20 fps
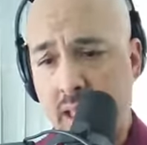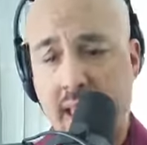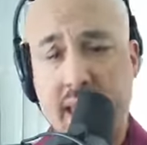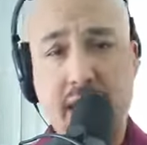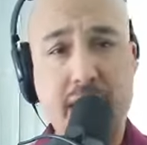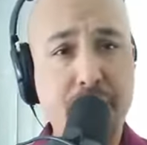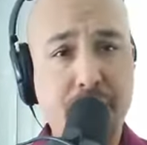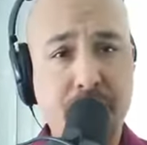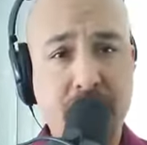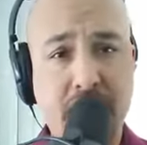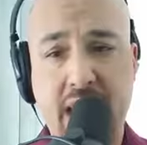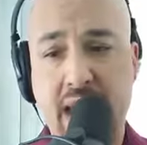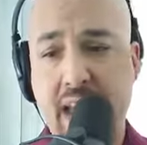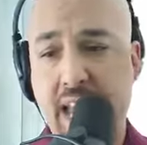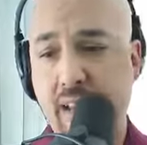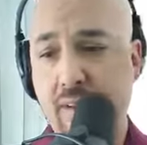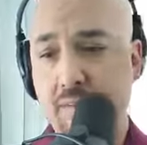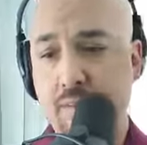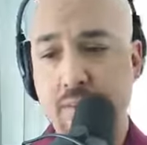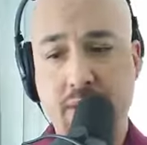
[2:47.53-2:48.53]

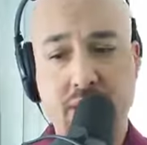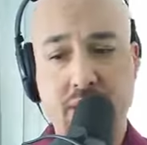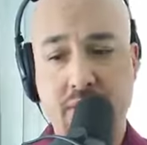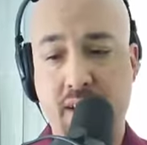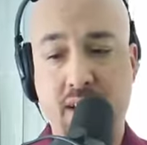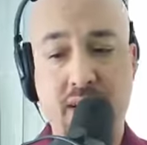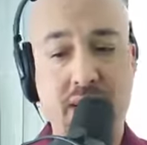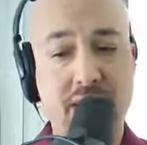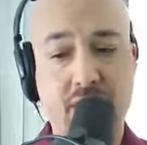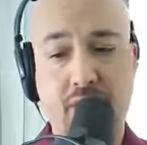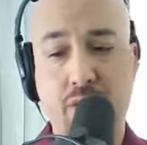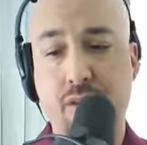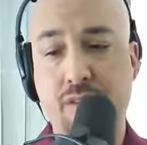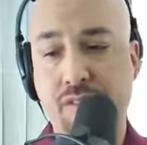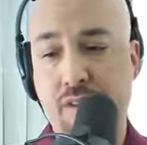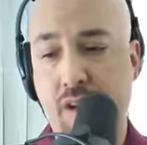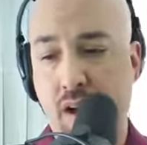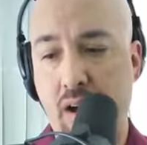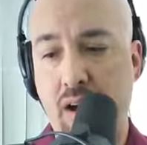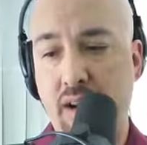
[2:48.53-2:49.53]
NBA, the list goes
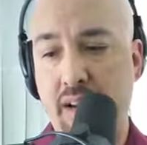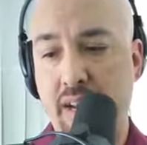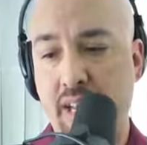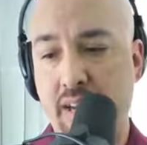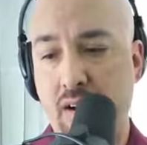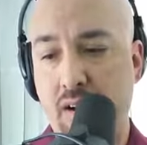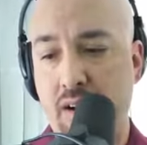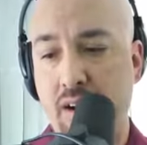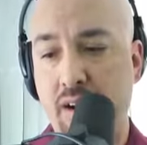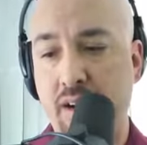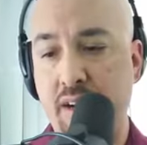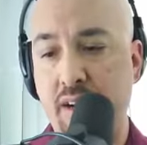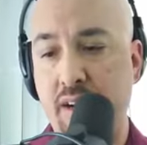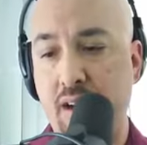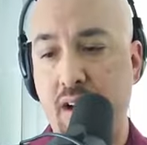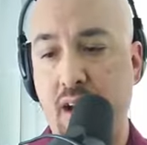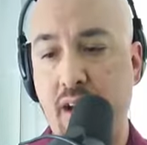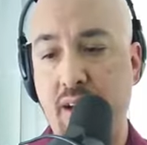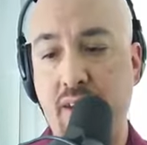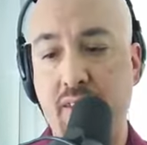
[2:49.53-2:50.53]
on and on and
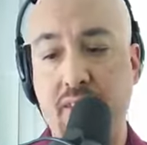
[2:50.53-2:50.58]
on.